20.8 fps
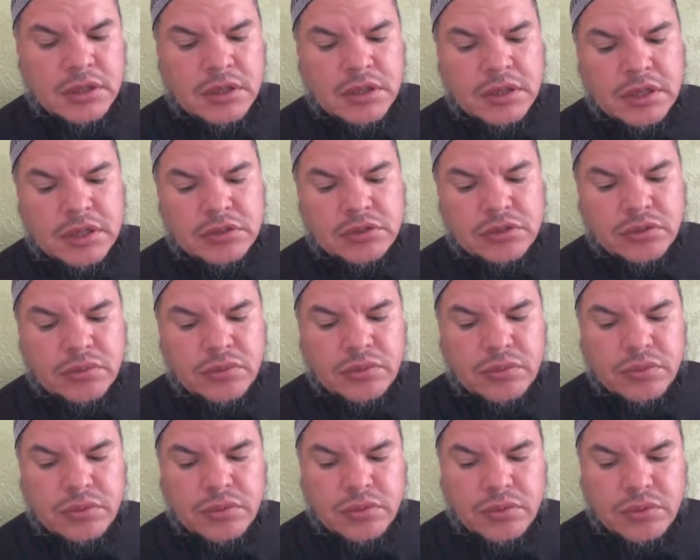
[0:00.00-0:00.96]
And so
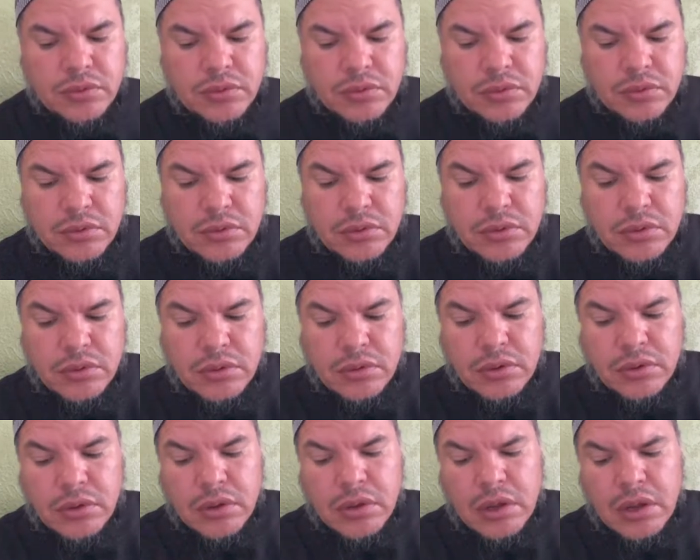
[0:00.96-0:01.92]

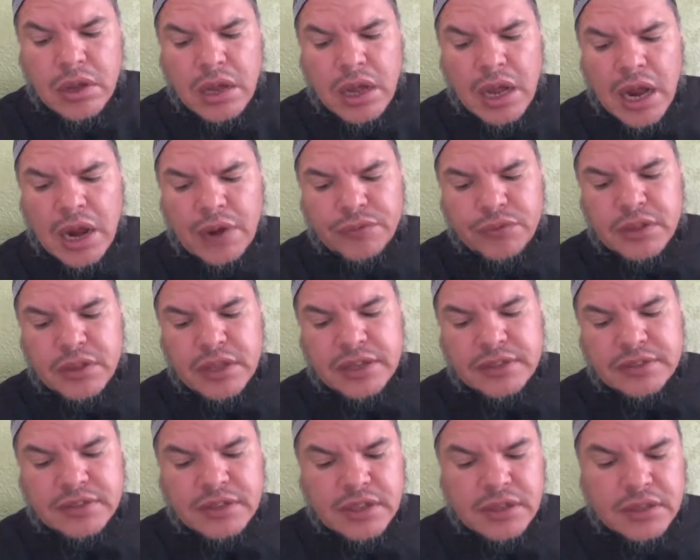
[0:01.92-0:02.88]
after
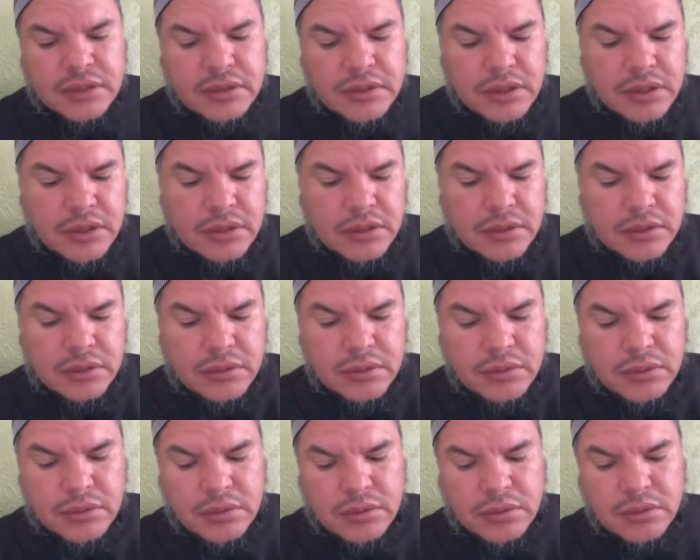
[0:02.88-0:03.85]
that's said and done,
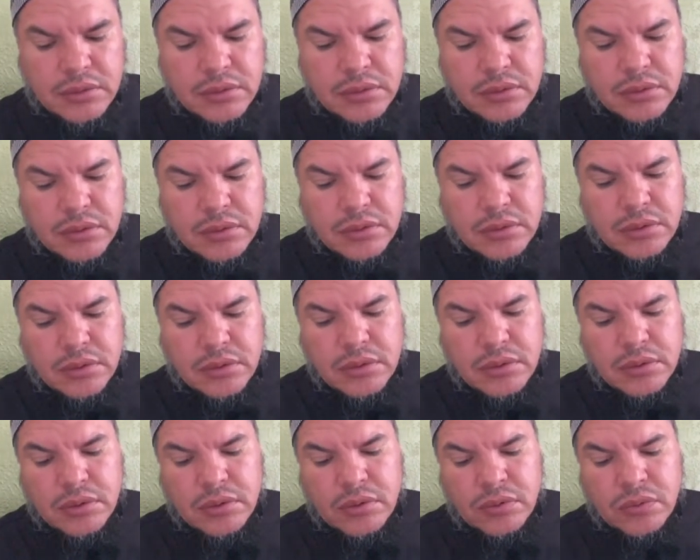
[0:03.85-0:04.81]

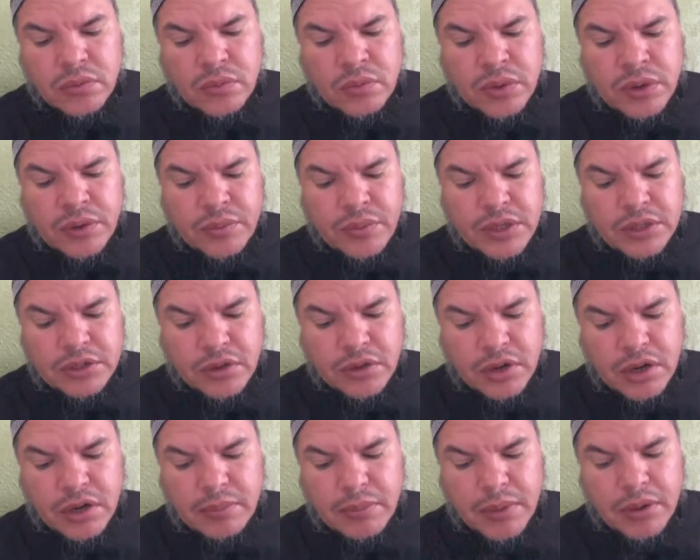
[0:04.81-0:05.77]
when we
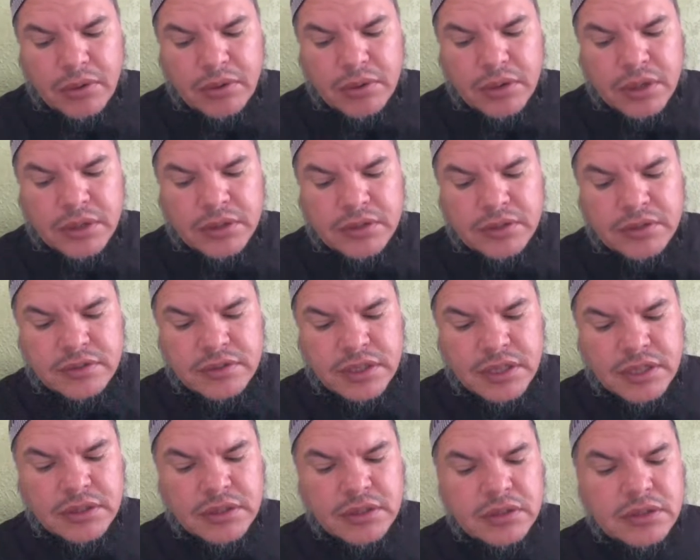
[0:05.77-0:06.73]
talk about
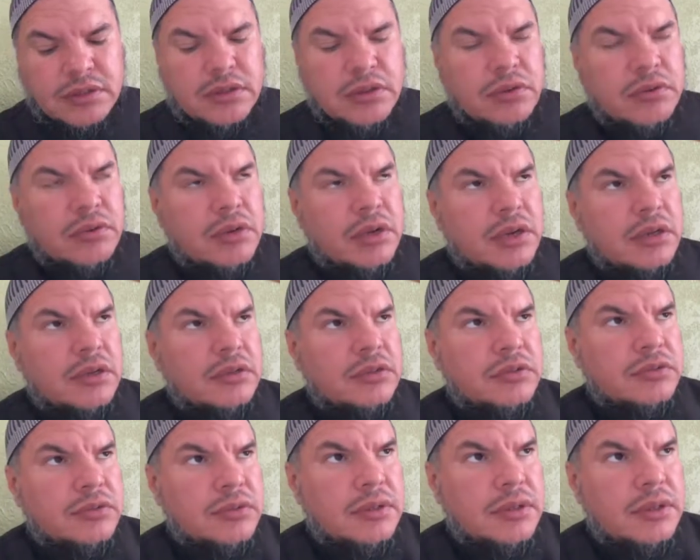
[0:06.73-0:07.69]
understanding the Quran and
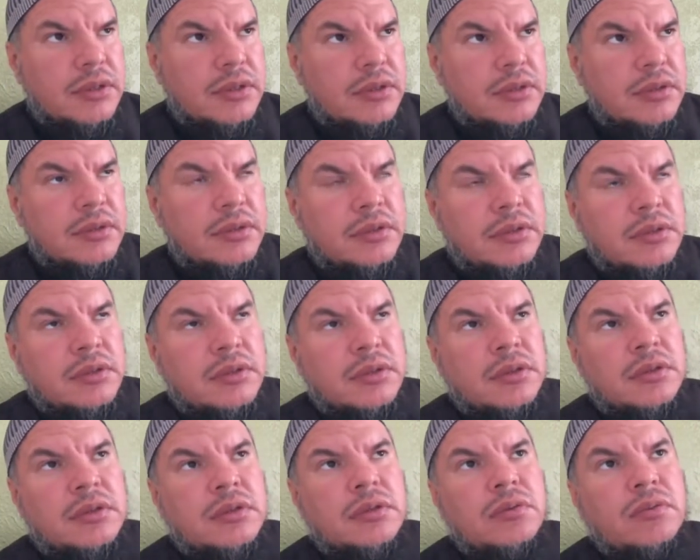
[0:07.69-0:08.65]
Sunnah,
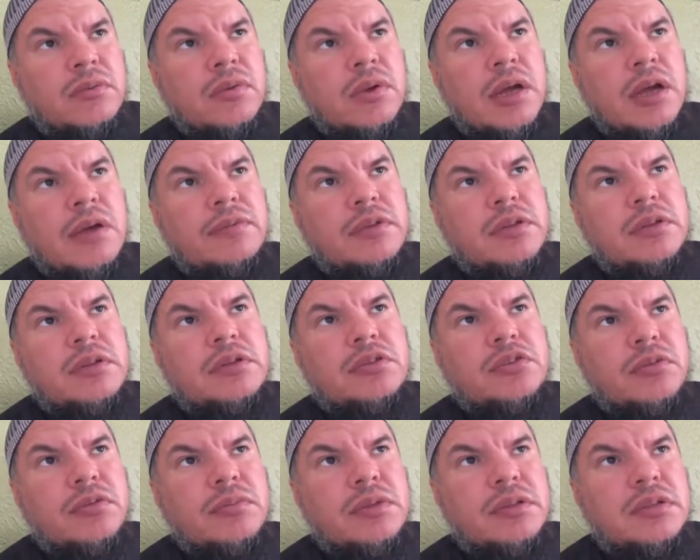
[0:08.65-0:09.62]
we have to
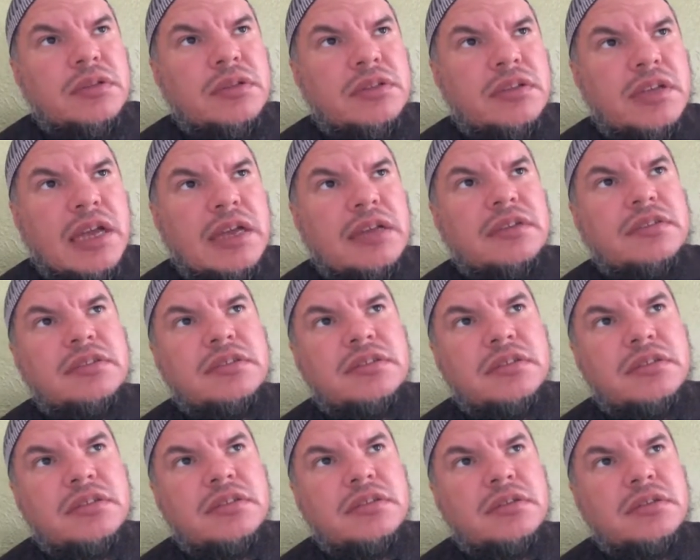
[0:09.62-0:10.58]
determine the
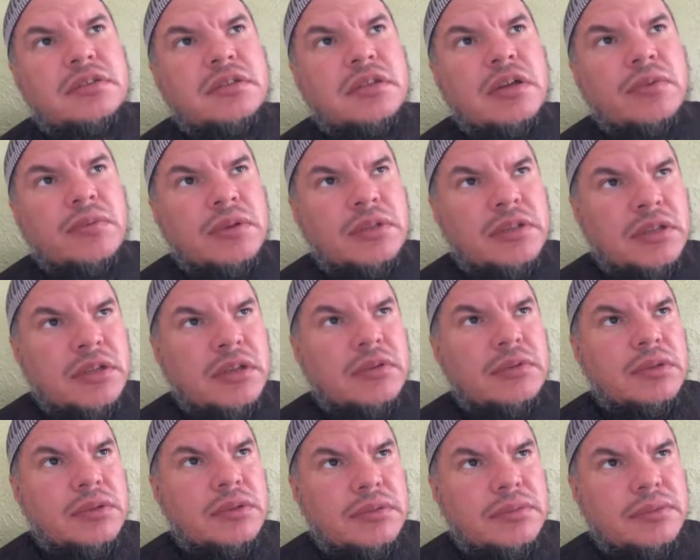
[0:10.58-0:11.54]
text that we're dealing
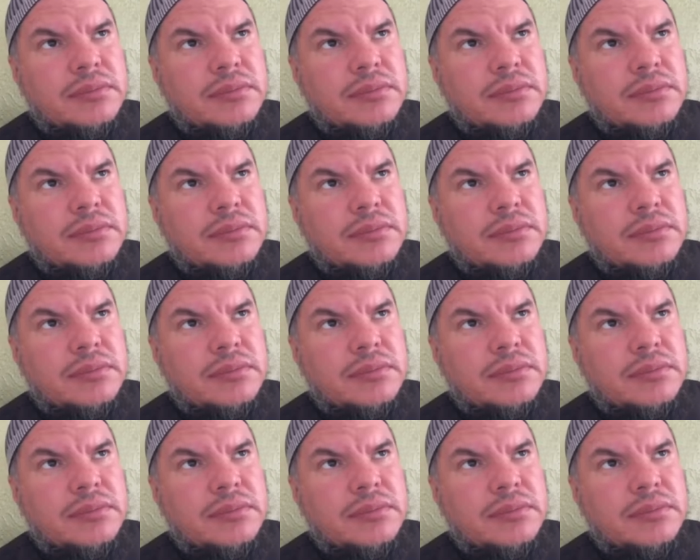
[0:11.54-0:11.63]
with.